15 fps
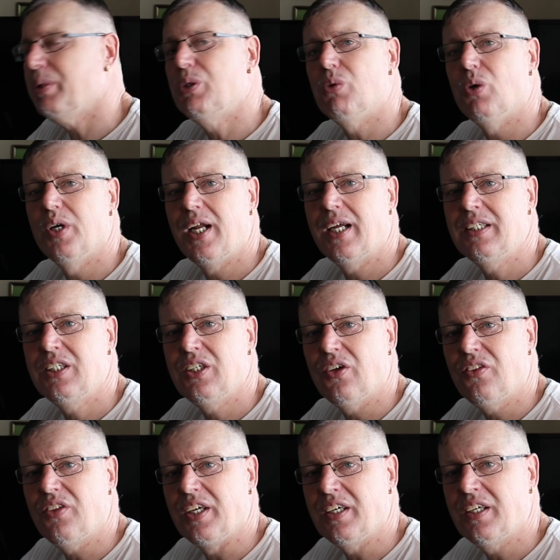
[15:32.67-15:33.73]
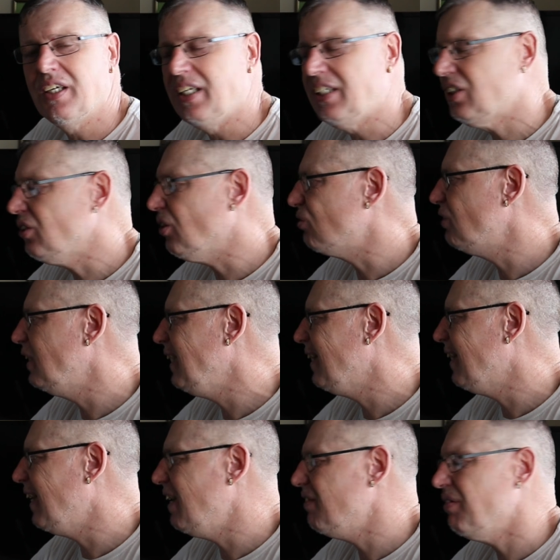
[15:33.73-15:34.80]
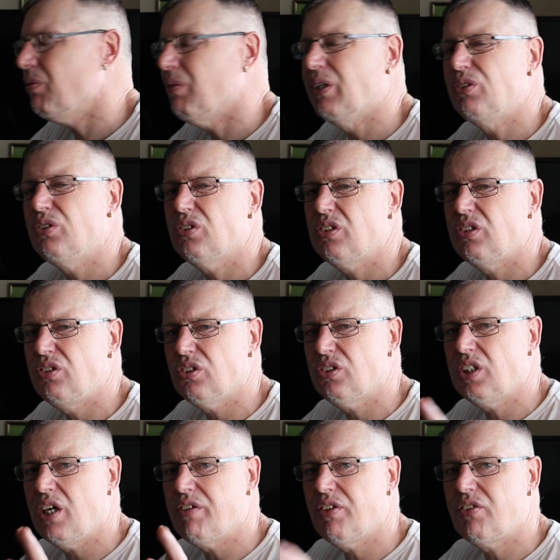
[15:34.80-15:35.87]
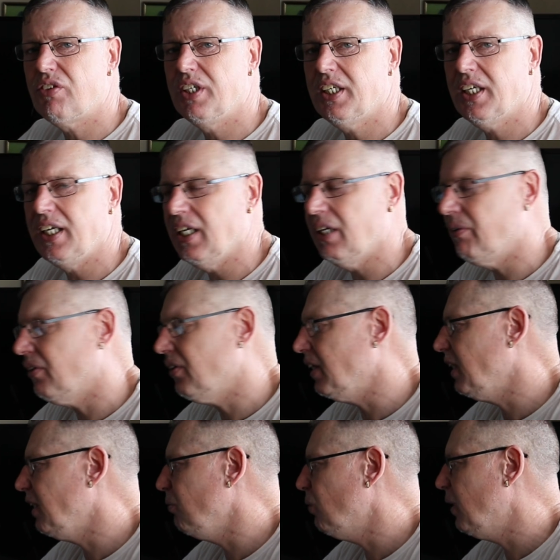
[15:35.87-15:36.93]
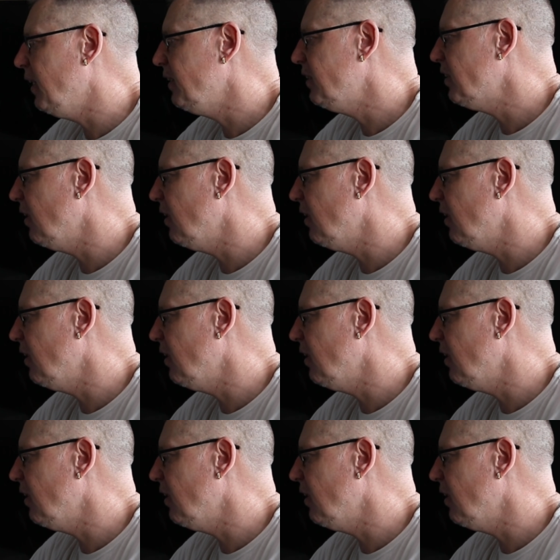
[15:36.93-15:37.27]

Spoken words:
be quite handy, I think. It's not really that heavy, well, just over 3 kilo I think it weighs,